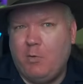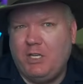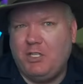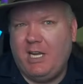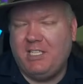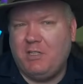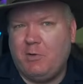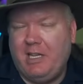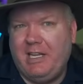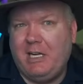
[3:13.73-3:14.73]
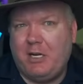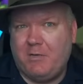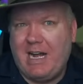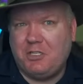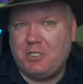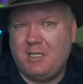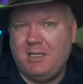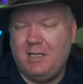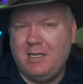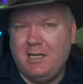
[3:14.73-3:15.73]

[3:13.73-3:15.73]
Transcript: which isn't really a correction,